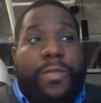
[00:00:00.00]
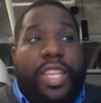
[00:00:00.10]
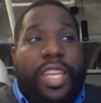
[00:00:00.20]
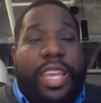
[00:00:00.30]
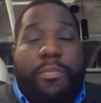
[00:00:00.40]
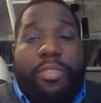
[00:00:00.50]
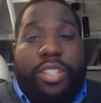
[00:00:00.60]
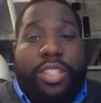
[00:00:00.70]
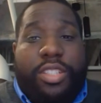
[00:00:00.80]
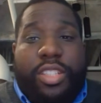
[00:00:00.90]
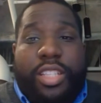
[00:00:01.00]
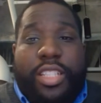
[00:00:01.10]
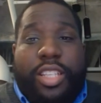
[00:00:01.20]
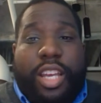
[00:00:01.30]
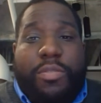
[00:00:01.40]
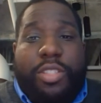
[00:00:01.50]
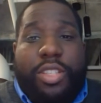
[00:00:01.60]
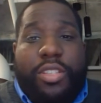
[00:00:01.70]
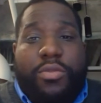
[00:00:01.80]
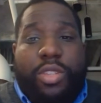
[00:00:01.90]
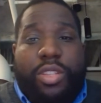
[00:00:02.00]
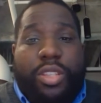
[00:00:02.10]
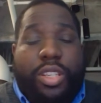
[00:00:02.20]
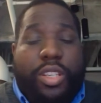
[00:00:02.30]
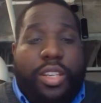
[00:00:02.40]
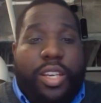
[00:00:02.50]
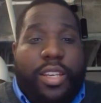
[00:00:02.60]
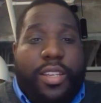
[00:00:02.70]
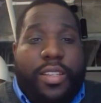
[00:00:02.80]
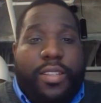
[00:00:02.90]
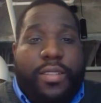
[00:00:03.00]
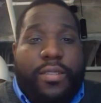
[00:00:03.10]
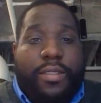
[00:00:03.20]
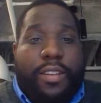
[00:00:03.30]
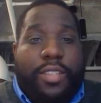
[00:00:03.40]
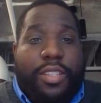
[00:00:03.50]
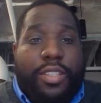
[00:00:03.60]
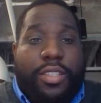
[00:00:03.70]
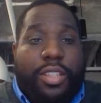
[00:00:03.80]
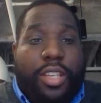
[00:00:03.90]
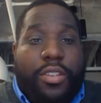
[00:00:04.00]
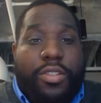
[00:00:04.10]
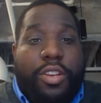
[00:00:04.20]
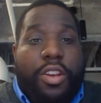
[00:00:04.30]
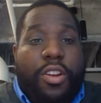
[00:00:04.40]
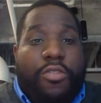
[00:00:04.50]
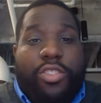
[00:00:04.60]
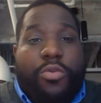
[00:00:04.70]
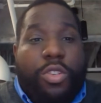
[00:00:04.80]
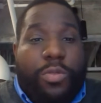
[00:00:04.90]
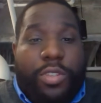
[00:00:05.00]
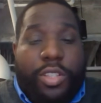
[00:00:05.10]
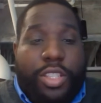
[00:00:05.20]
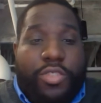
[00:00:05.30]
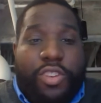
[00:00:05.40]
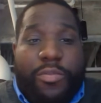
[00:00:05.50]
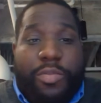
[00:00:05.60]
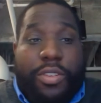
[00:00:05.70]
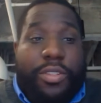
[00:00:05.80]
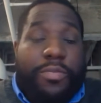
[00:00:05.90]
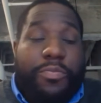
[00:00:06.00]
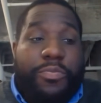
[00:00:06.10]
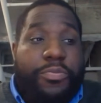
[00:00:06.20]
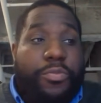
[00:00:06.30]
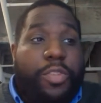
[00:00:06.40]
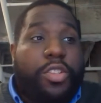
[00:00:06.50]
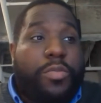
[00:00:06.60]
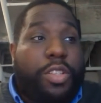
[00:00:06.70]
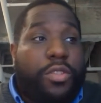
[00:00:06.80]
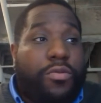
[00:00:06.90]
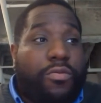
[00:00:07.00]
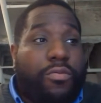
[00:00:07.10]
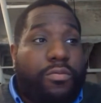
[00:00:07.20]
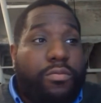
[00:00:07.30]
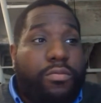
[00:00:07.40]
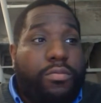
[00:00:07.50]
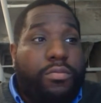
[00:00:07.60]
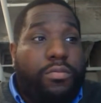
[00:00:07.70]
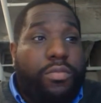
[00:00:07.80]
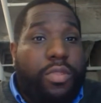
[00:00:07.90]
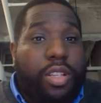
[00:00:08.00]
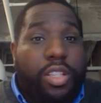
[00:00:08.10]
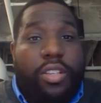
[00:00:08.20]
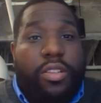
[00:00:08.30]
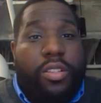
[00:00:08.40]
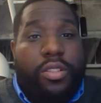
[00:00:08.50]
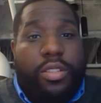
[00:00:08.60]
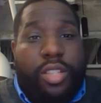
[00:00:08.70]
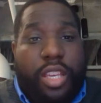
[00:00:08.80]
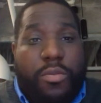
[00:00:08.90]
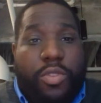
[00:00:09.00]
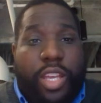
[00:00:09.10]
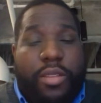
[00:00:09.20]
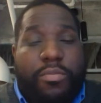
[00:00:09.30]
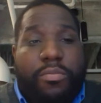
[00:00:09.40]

that brings us to the next options here with the Los Angeles Lakers. Russell Westbrook and these draft picks. There's been a deal on the table that